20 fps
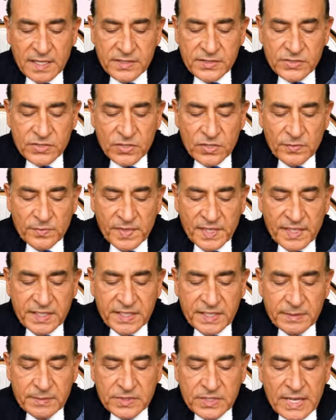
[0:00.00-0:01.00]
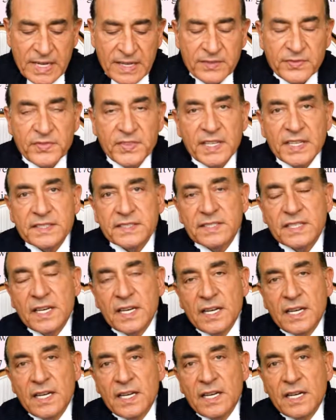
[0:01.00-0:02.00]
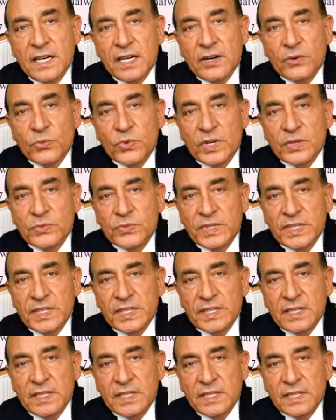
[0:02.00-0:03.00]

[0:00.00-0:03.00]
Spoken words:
So medium dry fit, when we